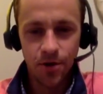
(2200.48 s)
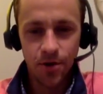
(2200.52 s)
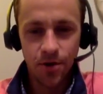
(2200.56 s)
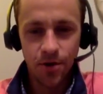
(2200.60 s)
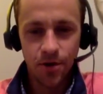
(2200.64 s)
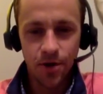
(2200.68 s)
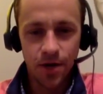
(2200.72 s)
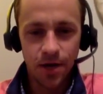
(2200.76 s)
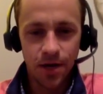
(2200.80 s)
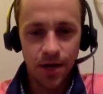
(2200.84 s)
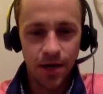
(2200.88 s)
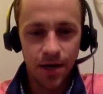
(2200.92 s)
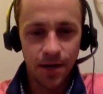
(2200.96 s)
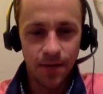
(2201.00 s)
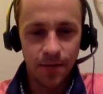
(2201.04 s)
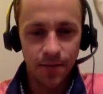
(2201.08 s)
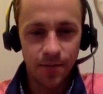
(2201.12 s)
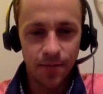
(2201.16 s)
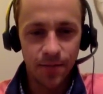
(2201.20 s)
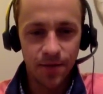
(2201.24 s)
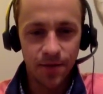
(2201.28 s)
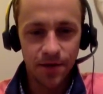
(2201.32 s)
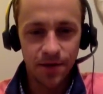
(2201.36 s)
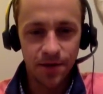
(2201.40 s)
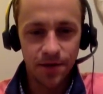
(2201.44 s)
Um,
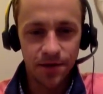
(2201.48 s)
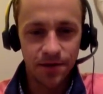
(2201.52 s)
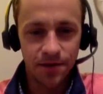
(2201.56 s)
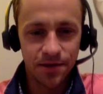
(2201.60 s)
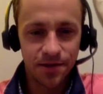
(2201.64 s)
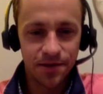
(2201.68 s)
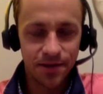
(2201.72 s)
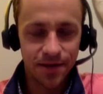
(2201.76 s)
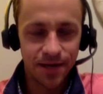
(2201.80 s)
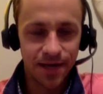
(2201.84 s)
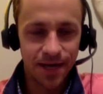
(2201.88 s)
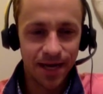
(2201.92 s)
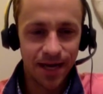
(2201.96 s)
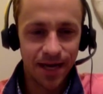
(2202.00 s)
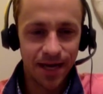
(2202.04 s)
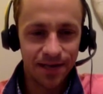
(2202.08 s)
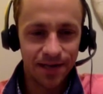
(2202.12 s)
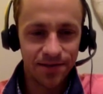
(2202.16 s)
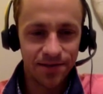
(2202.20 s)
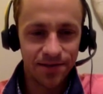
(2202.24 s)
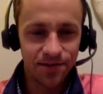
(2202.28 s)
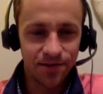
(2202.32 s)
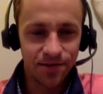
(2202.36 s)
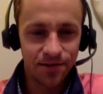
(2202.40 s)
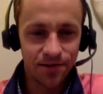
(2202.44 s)
because, hey, I
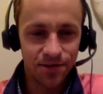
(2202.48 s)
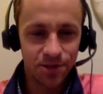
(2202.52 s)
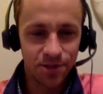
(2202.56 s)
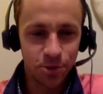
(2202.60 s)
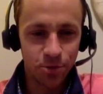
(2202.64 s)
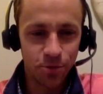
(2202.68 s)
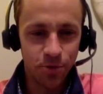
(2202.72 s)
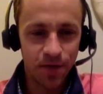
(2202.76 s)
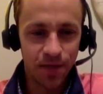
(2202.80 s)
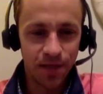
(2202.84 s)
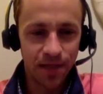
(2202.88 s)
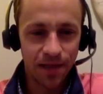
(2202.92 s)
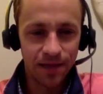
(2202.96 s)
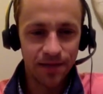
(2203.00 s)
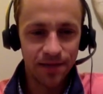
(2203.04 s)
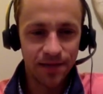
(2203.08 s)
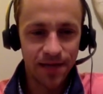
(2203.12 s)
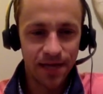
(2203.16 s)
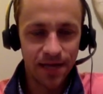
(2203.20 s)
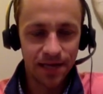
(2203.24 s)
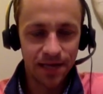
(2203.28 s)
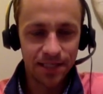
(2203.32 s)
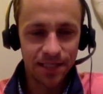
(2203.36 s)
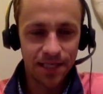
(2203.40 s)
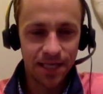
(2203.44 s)
still enjoy it like the
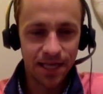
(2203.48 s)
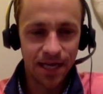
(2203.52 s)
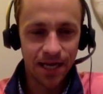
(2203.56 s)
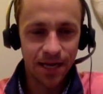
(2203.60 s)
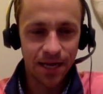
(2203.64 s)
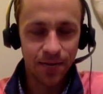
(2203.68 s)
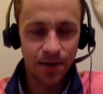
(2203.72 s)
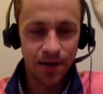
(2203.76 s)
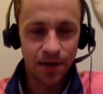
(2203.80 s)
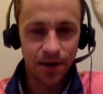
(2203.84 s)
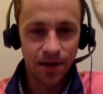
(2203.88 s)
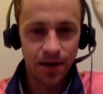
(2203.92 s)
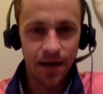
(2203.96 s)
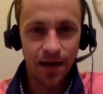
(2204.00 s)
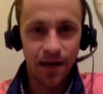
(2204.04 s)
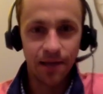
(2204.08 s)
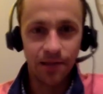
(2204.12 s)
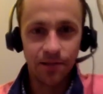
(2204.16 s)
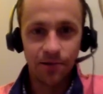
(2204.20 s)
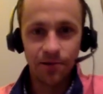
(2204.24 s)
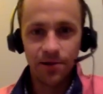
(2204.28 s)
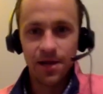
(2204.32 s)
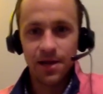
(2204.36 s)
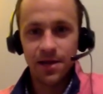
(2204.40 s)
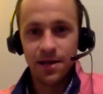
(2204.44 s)
next guy, but I, I
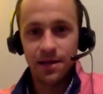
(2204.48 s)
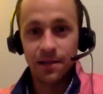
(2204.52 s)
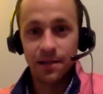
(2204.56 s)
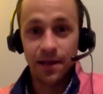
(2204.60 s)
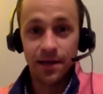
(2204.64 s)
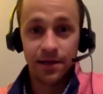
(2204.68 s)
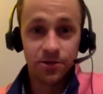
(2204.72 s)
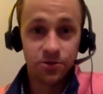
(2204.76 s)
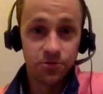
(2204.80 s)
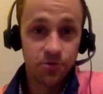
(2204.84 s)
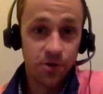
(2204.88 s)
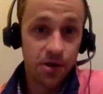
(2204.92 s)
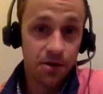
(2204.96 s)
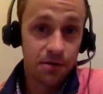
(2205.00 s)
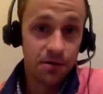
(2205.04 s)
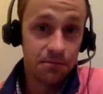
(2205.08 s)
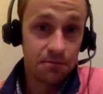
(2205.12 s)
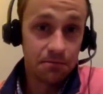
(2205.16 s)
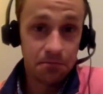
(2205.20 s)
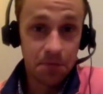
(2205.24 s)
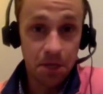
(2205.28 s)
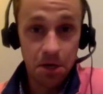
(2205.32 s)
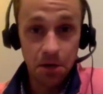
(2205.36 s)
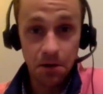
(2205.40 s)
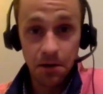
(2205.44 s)
look at it like a drug,
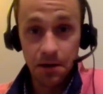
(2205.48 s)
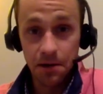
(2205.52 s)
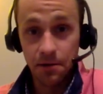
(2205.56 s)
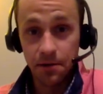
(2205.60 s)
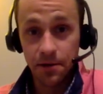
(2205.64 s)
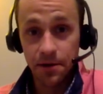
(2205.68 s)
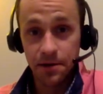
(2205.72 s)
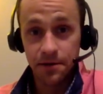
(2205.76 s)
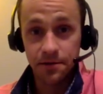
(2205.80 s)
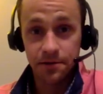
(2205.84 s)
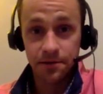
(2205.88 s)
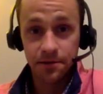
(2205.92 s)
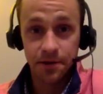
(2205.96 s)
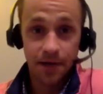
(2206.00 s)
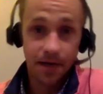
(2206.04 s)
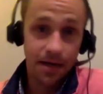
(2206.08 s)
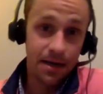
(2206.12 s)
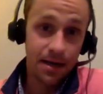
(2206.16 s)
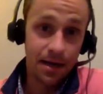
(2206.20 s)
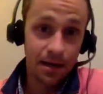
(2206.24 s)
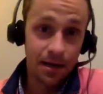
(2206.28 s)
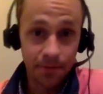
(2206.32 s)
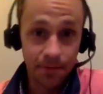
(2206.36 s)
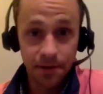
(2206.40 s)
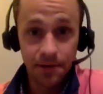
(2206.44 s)
you know, I look at it and say,
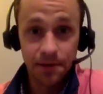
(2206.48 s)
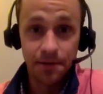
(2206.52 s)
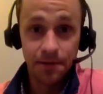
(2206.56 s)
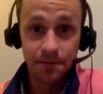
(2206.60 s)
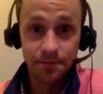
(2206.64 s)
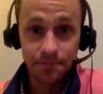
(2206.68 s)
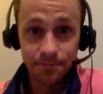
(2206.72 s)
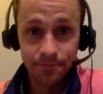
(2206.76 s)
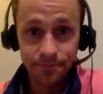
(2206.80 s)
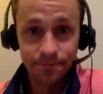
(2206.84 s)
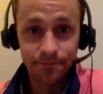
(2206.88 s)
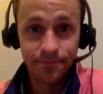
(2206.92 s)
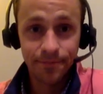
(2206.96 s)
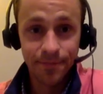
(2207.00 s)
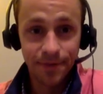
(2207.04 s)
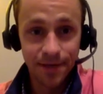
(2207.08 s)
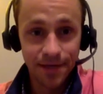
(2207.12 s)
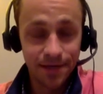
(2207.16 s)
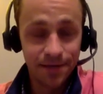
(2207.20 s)
hey, I'm going to eat